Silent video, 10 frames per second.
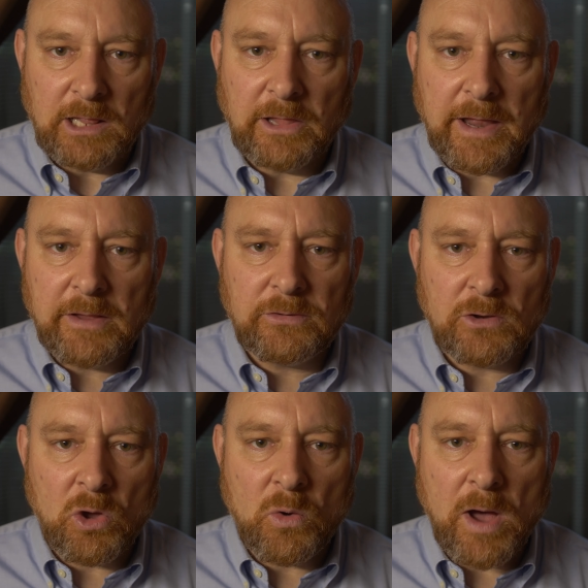Let us
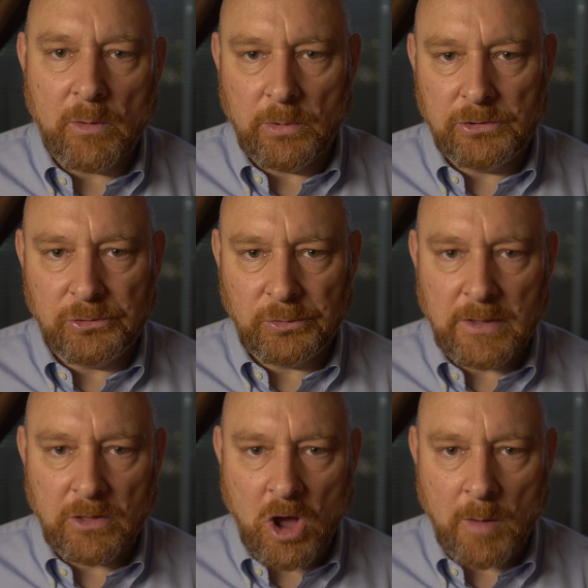know how we're doing
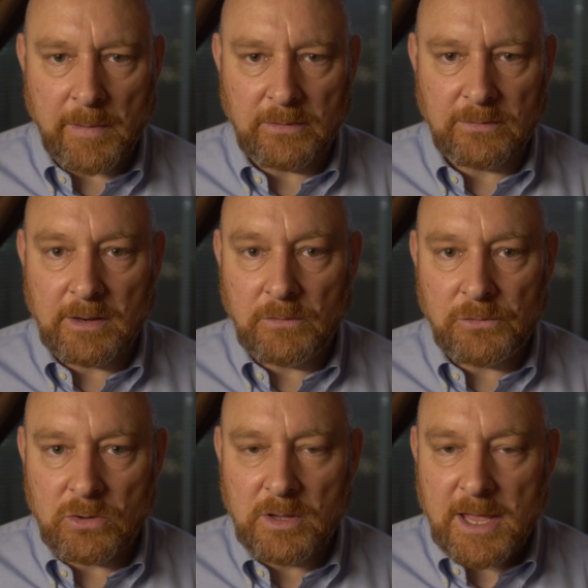in the comments, and
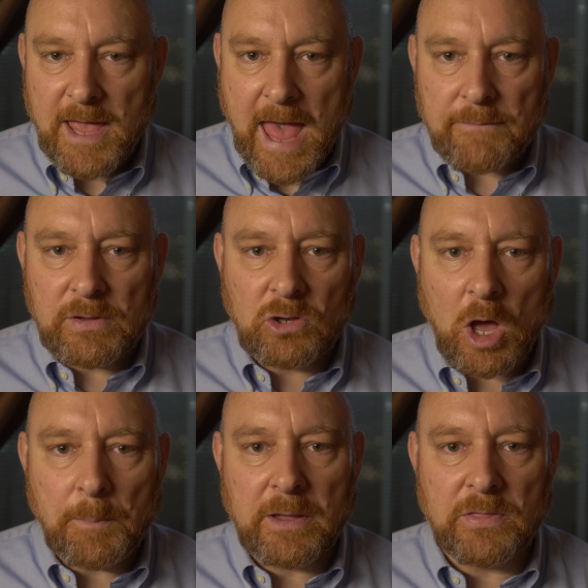if you have a
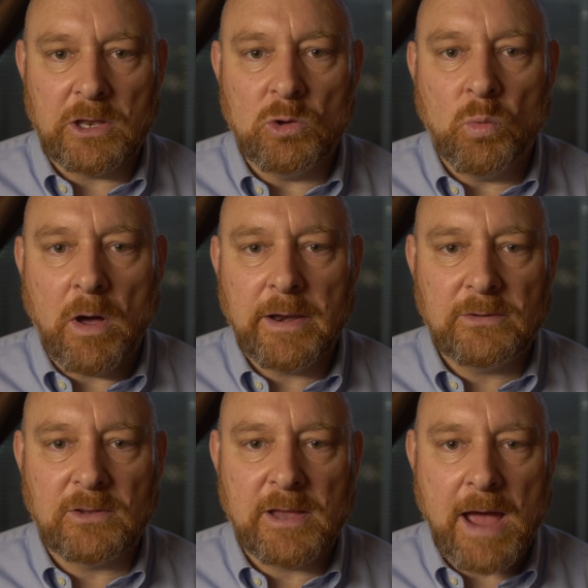topic that you want
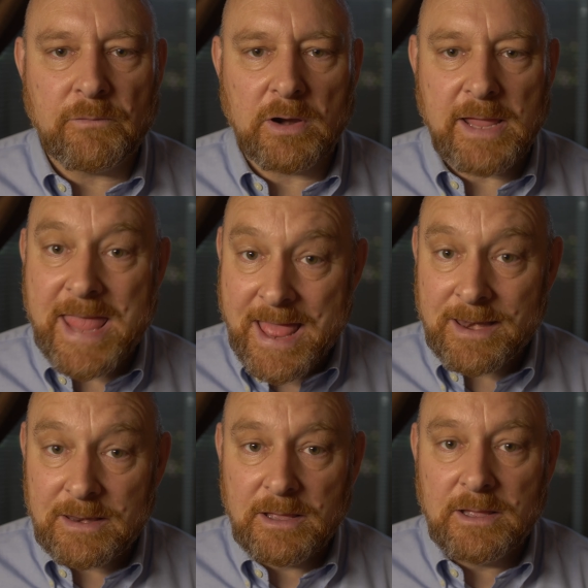us to cover
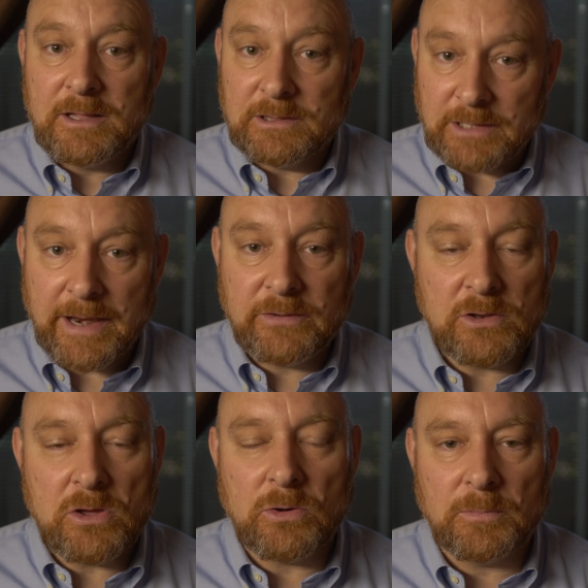again, let us
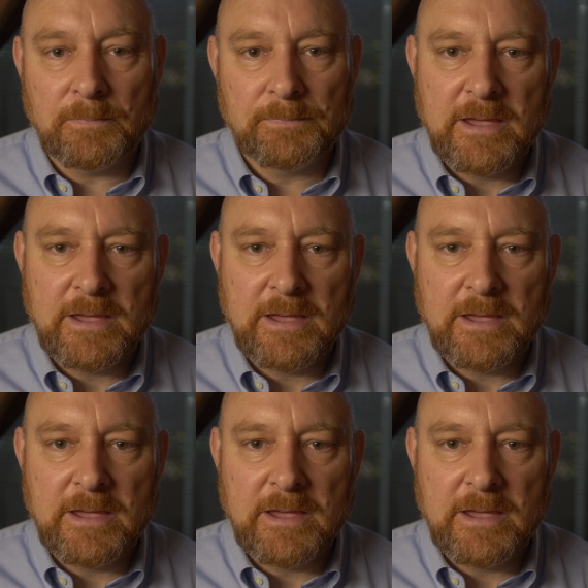know.